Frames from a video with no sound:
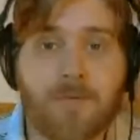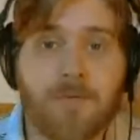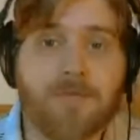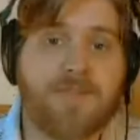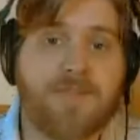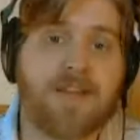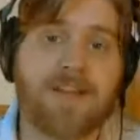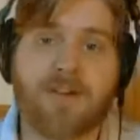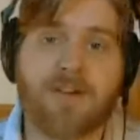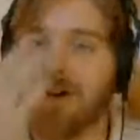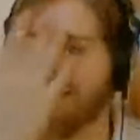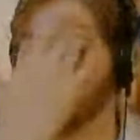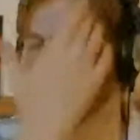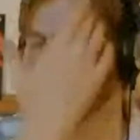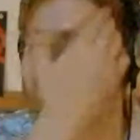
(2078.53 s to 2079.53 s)
We'll find out.
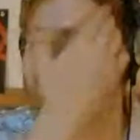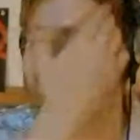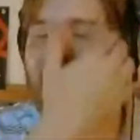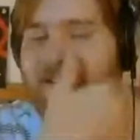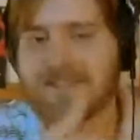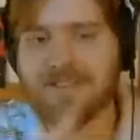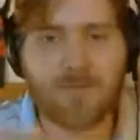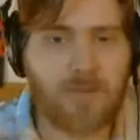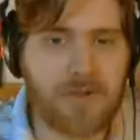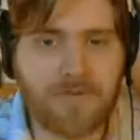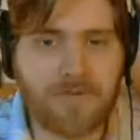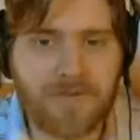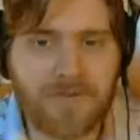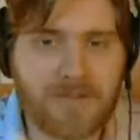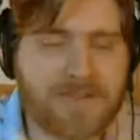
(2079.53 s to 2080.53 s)
Guardians of the Galaxy
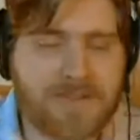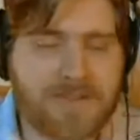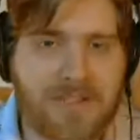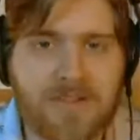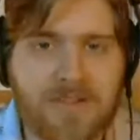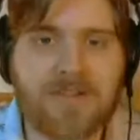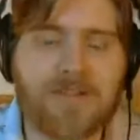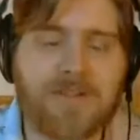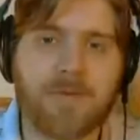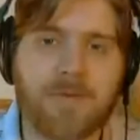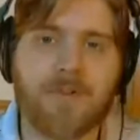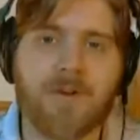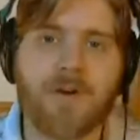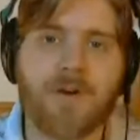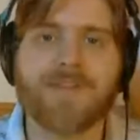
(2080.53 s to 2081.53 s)
will fill us in
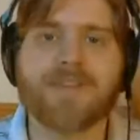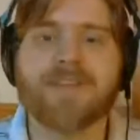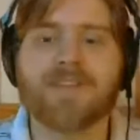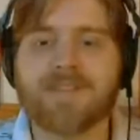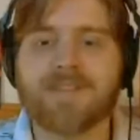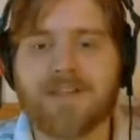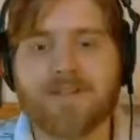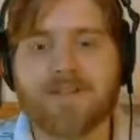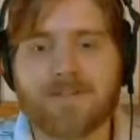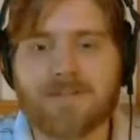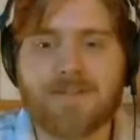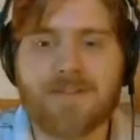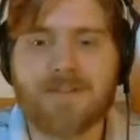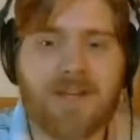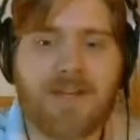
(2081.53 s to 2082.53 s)
with all the
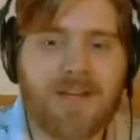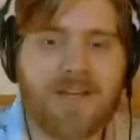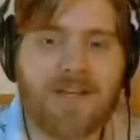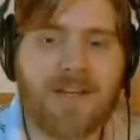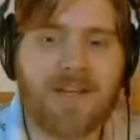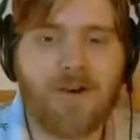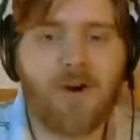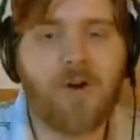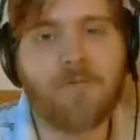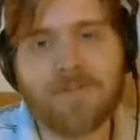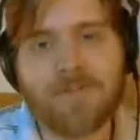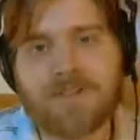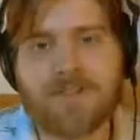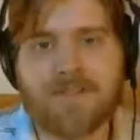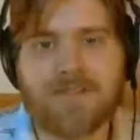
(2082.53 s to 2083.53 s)
details,
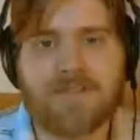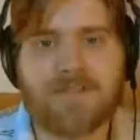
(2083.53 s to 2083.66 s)
hopefully.